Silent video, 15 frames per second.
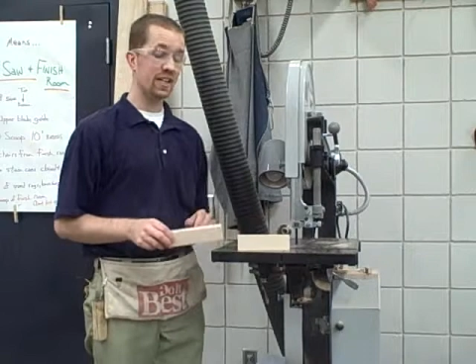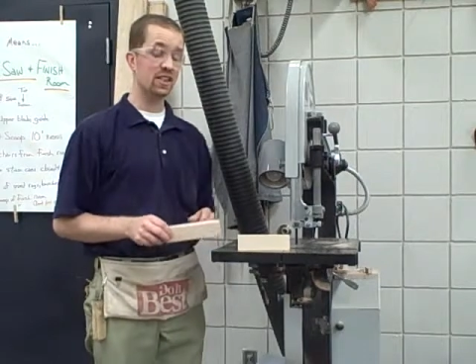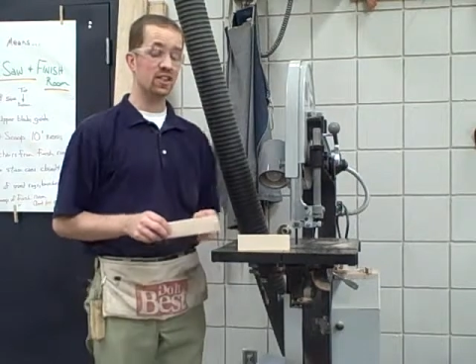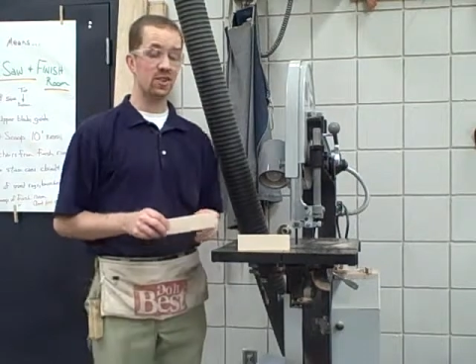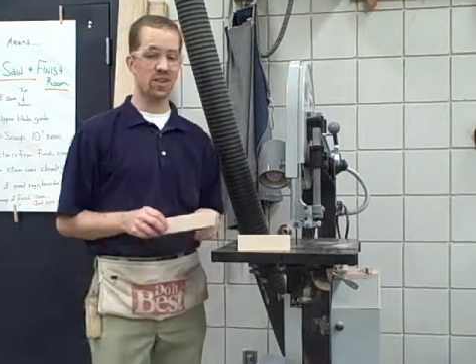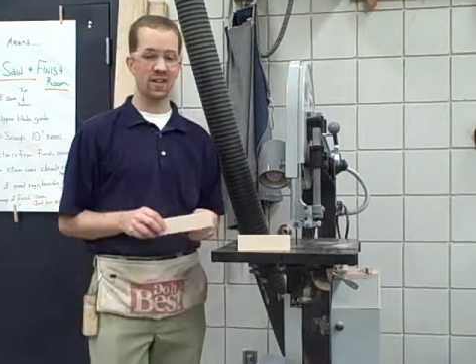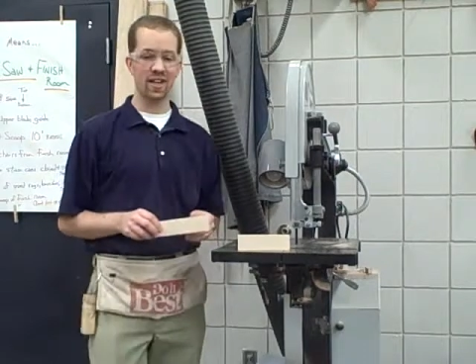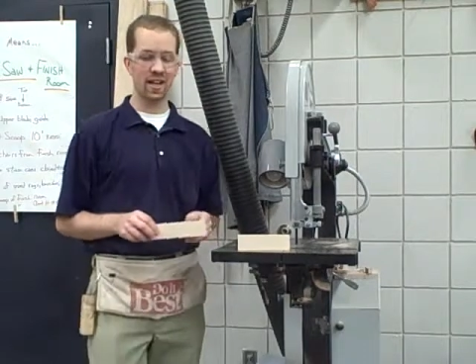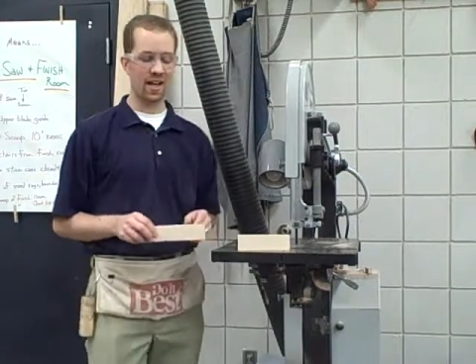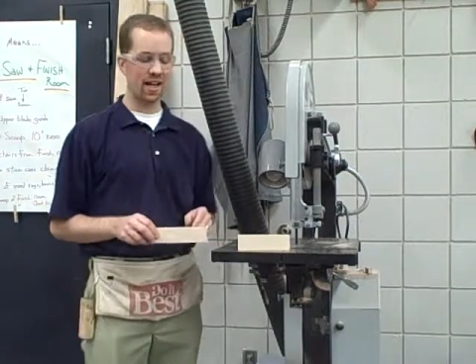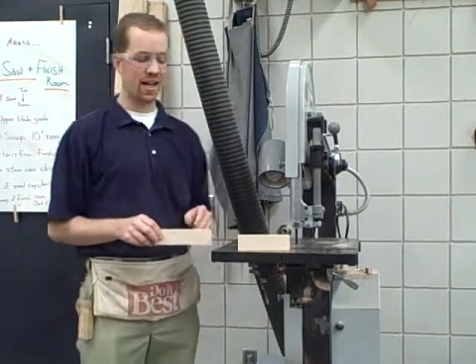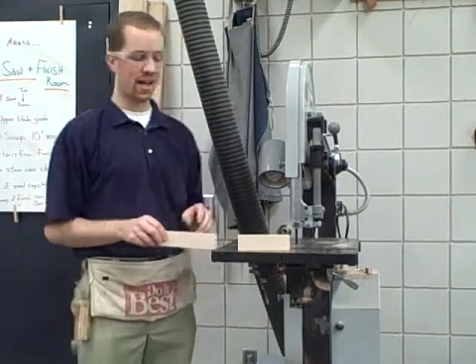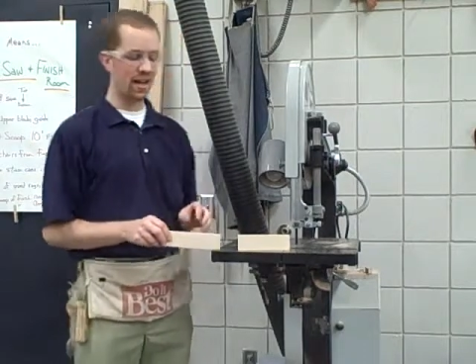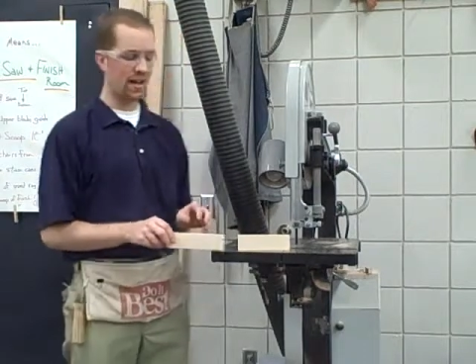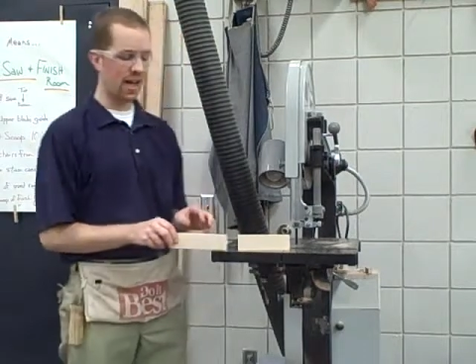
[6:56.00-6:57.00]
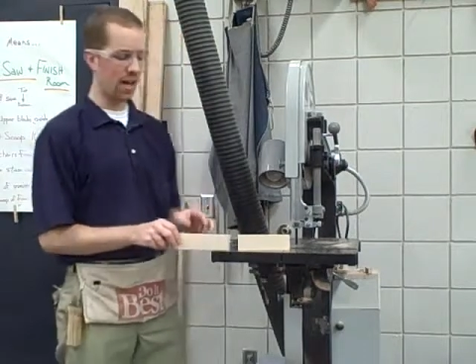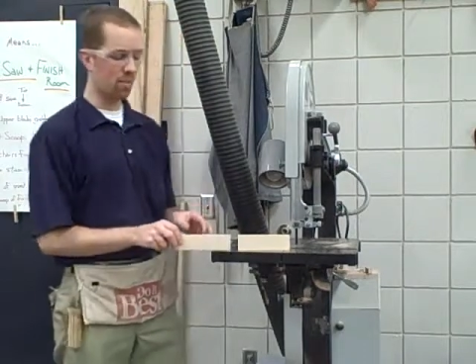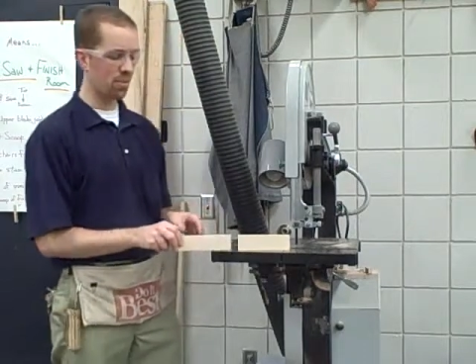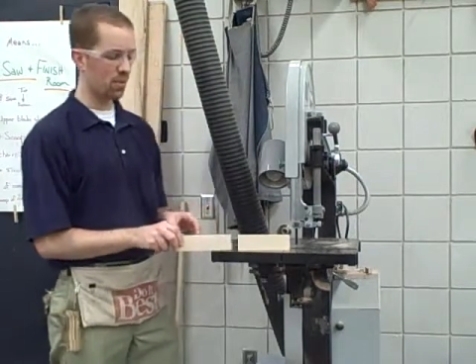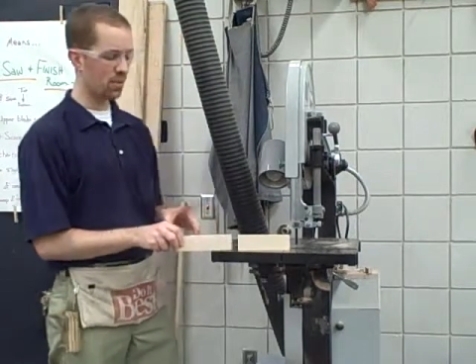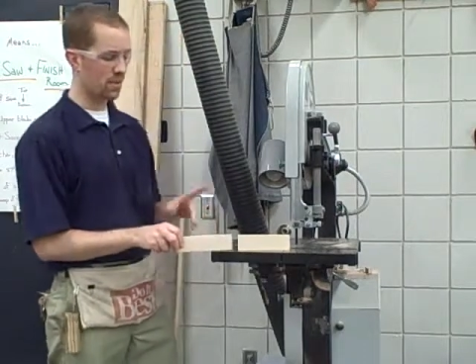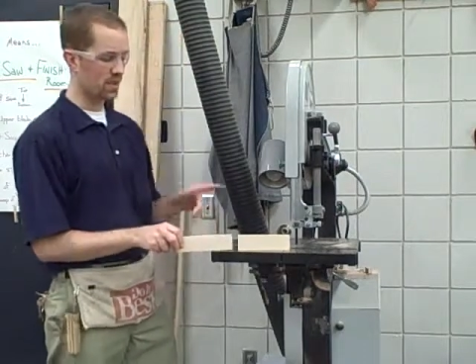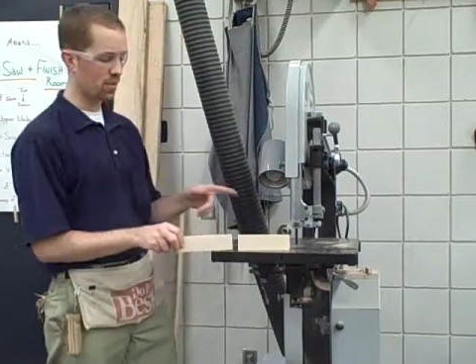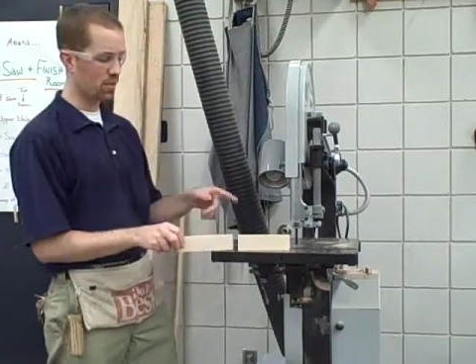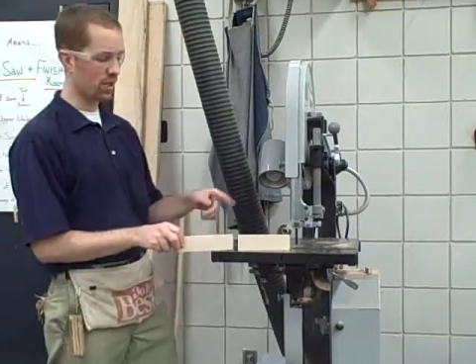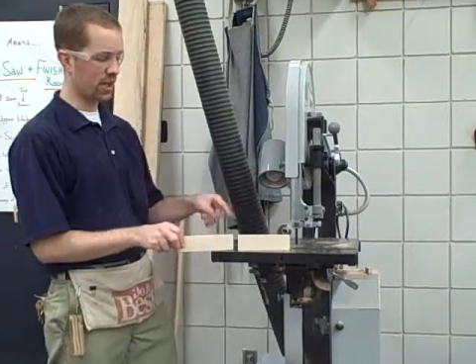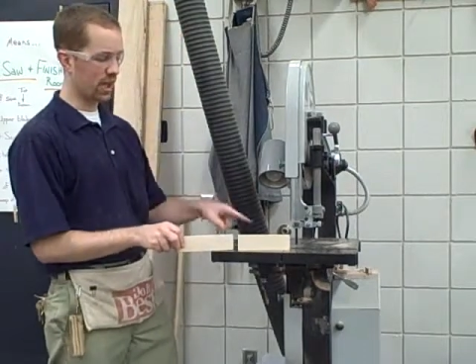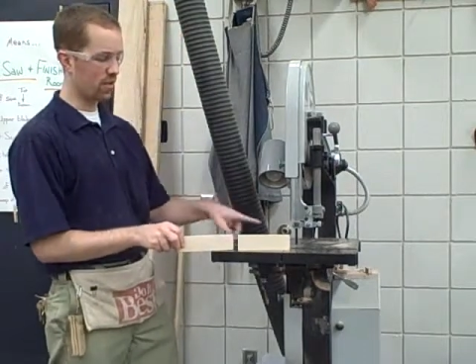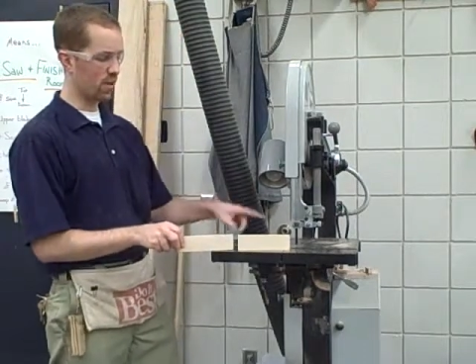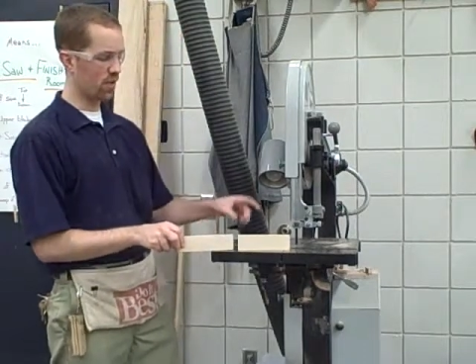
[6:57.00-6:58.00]
The injury that I had happened when
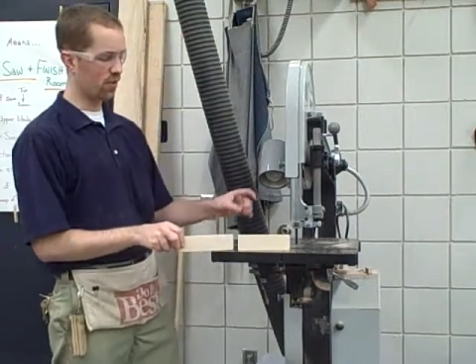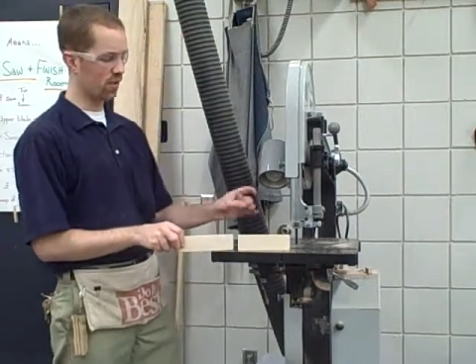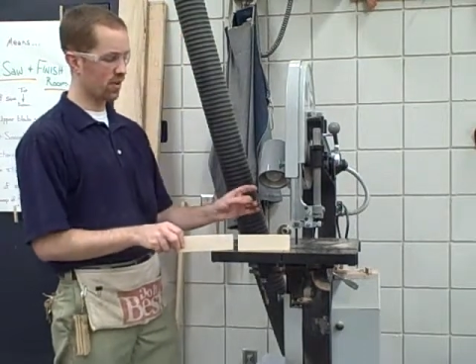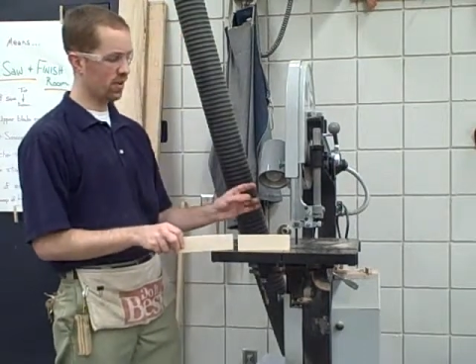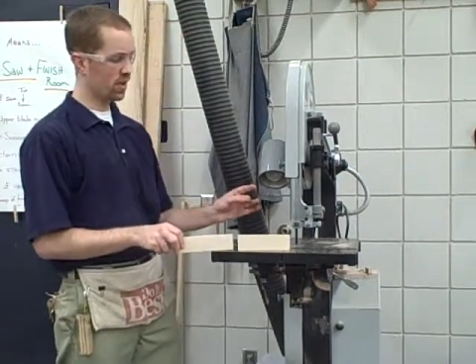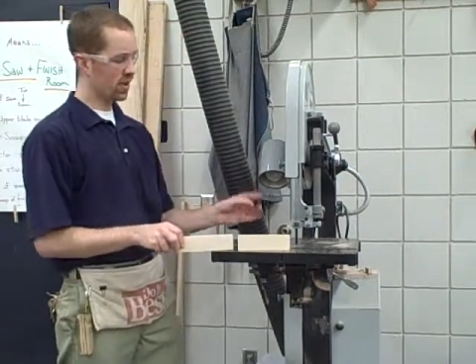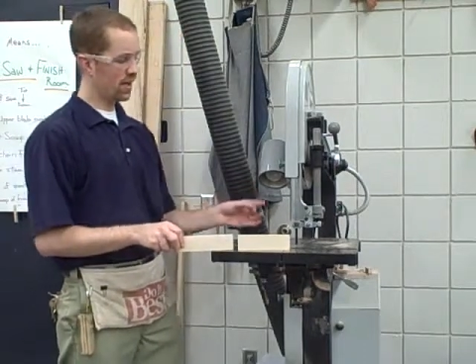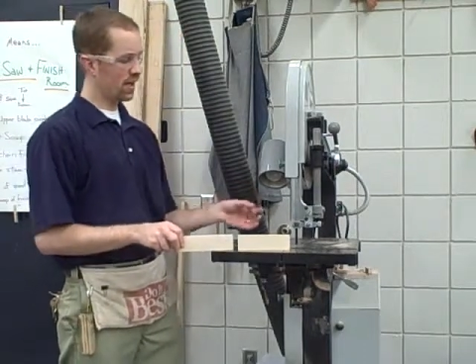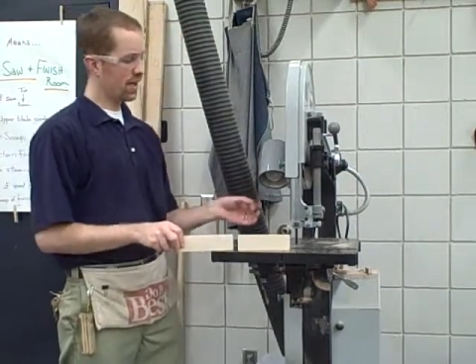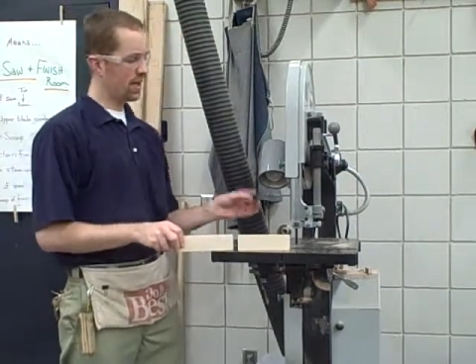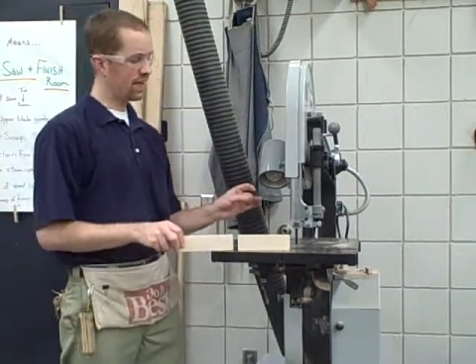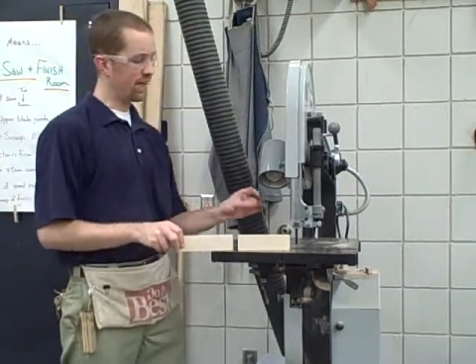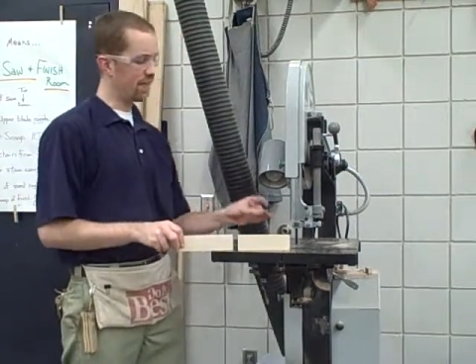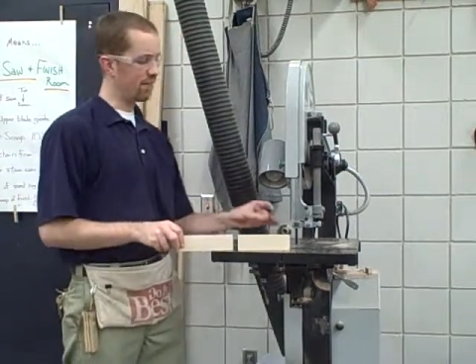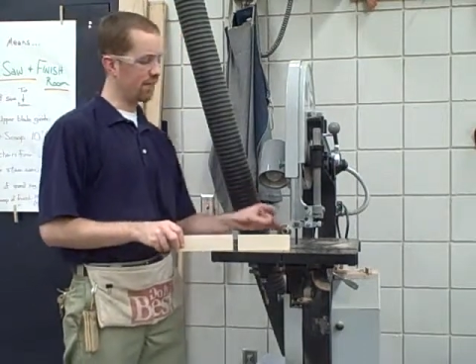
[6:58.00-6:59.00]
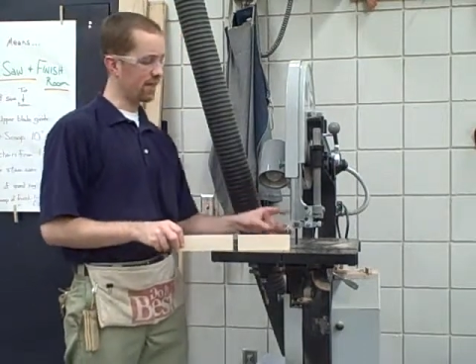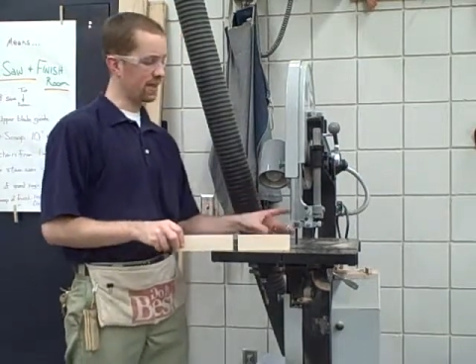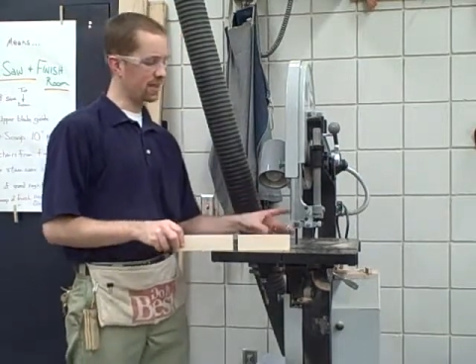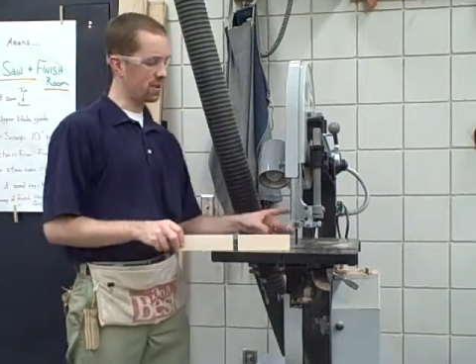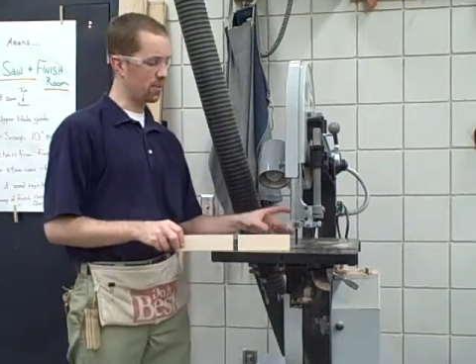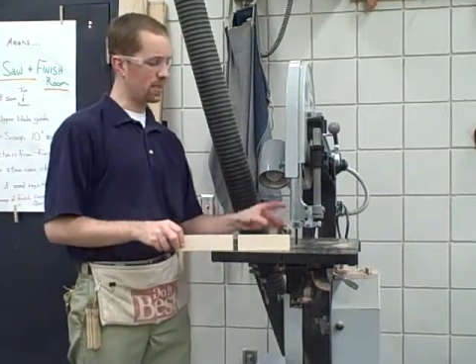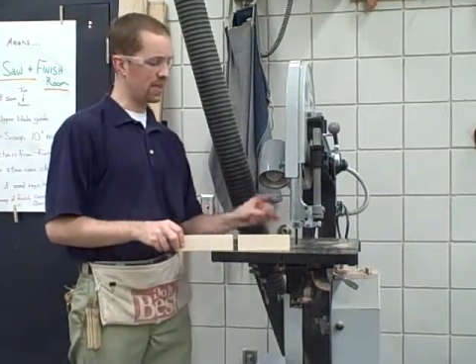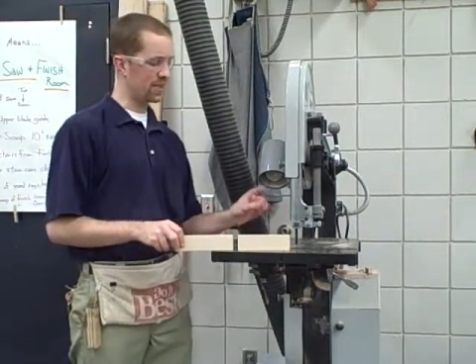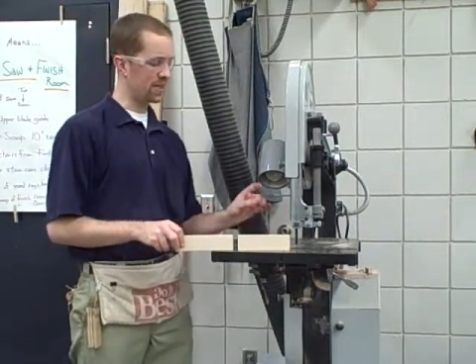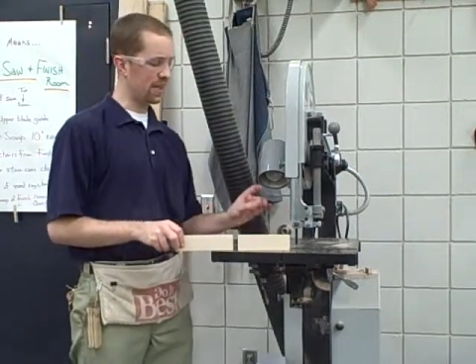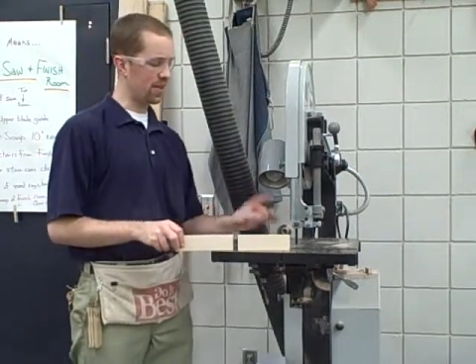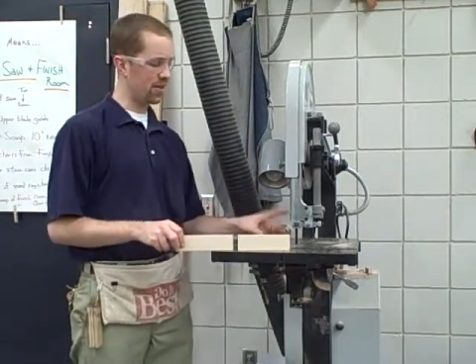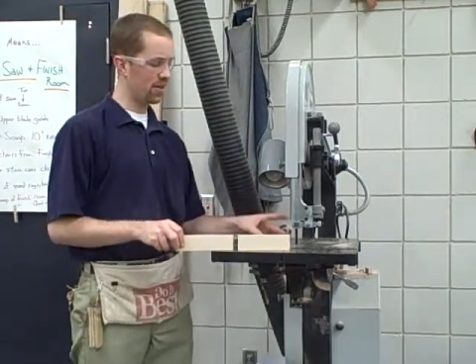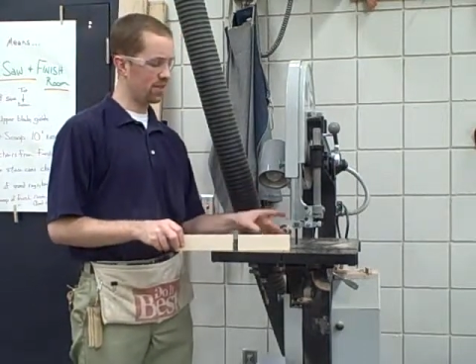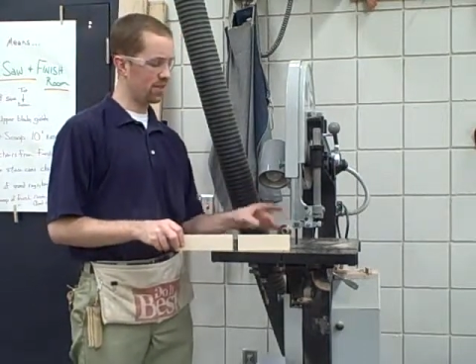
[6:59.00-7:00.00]
someone came over and they flicked a piece
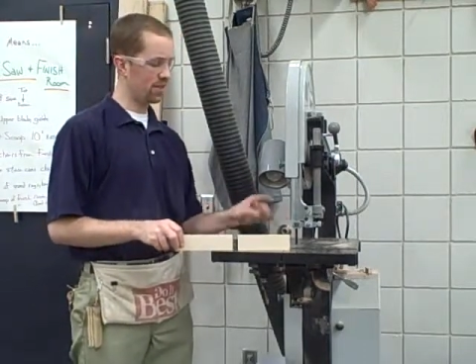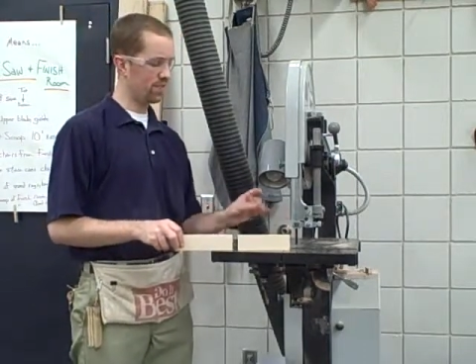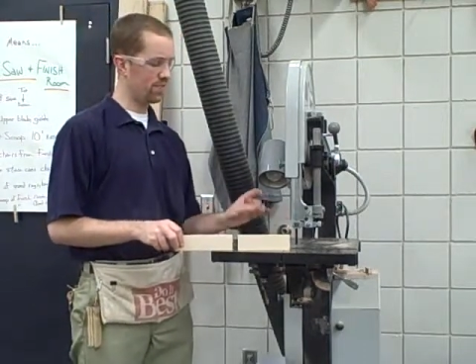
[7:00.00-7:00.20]
out